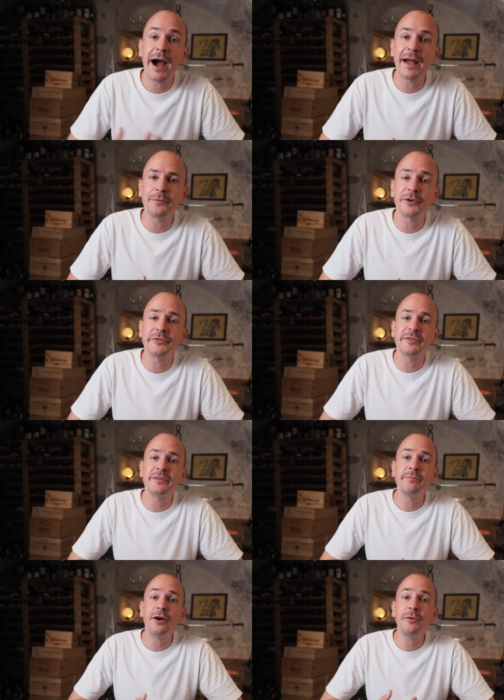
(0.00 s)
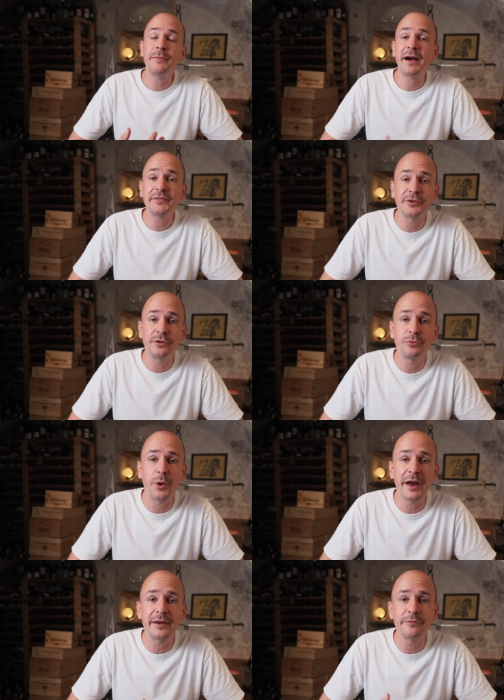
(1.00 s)
Hi, I'm Konstantin Baum, Master of
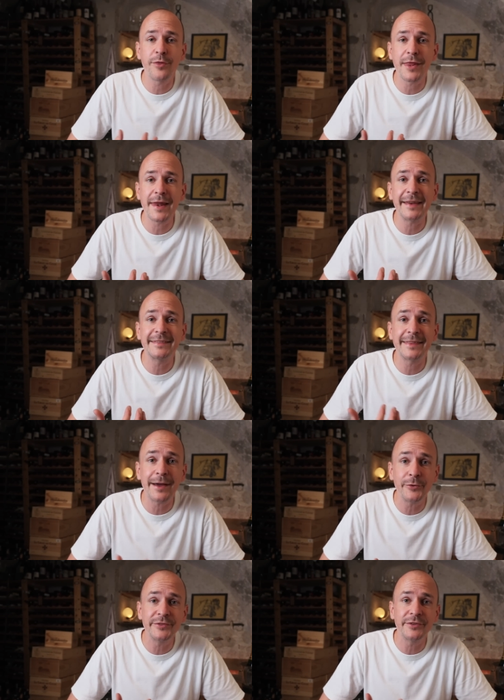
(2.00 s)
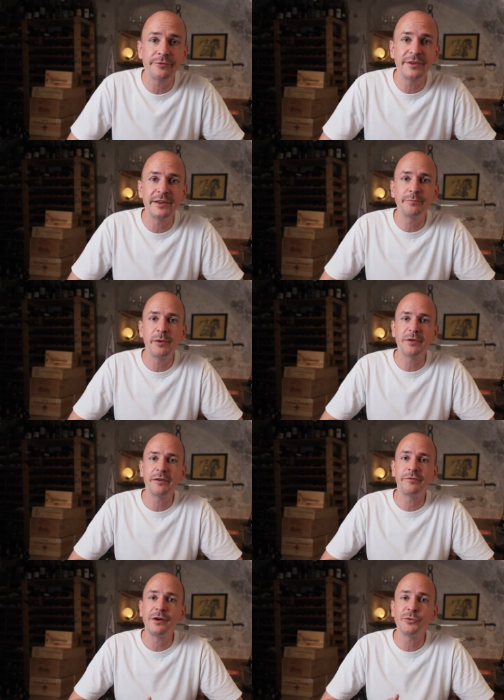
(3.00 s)
Wine, and for the last thousands of years people
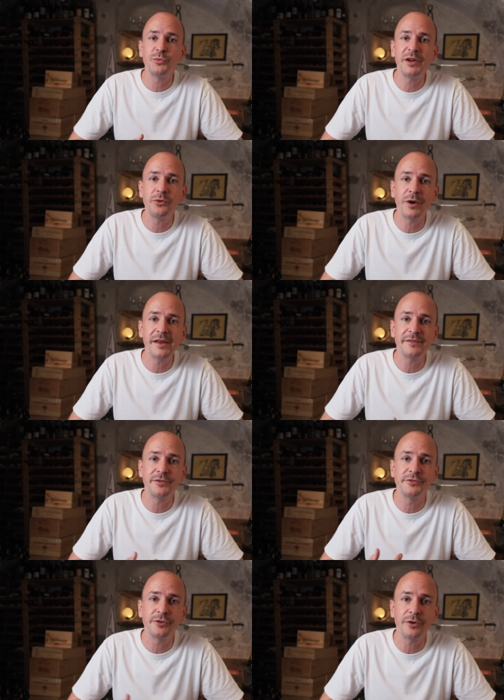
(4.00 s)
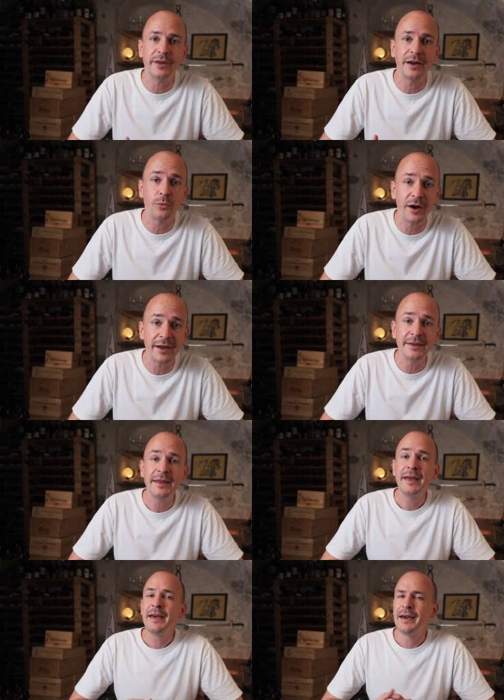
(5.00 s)
have found weird ways to store their wine.
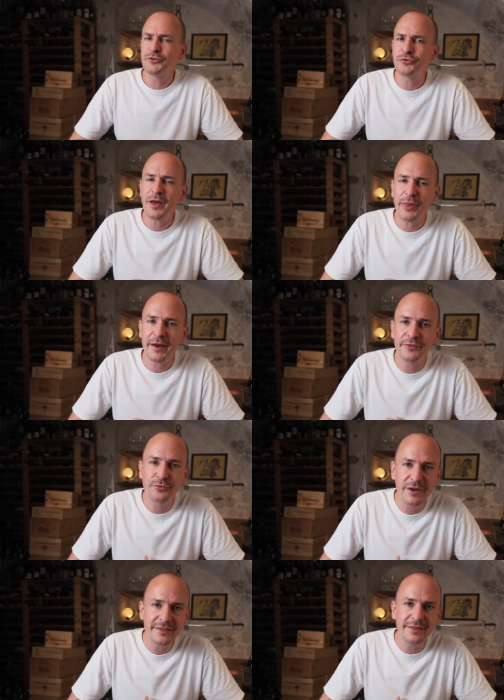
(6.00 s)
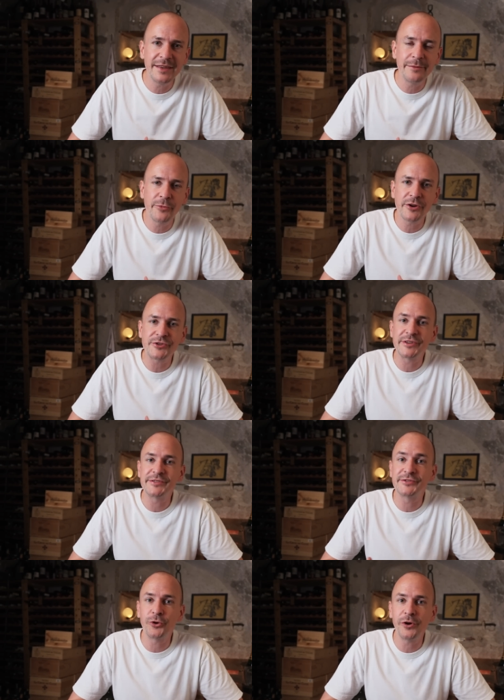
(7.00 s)
A trend that has recently emerged
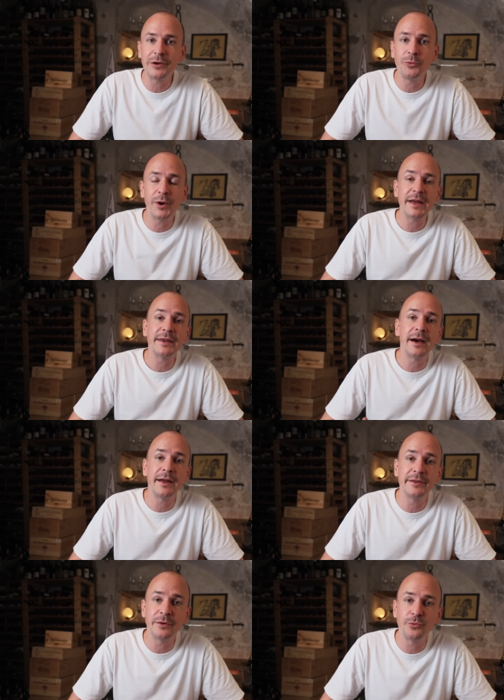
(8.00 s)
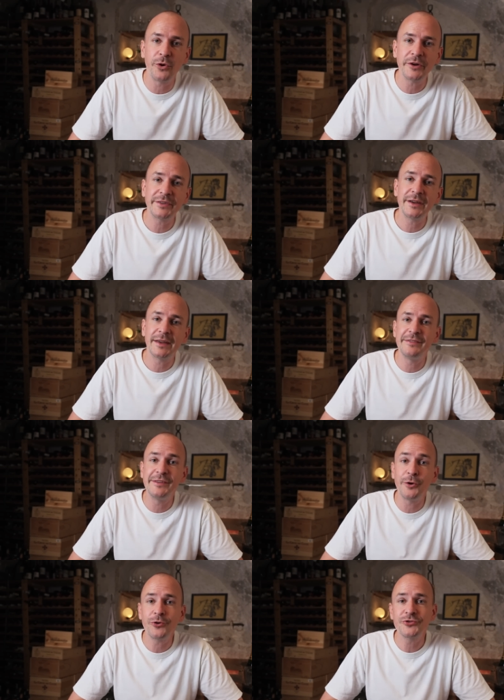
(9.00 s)
is storing wine underwater, in
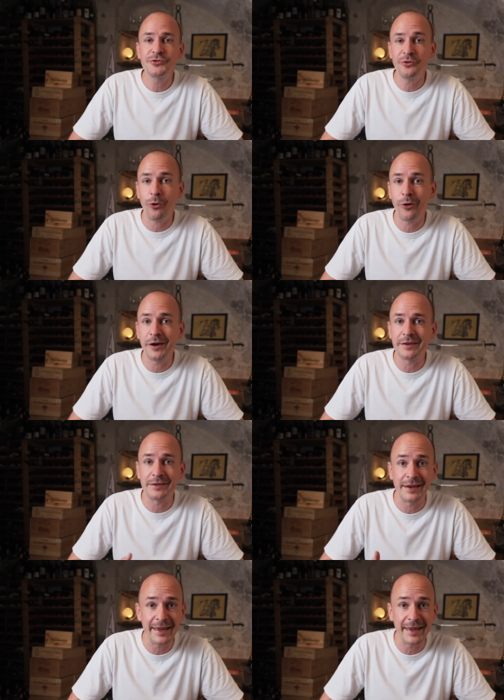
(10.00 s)
the ocean or in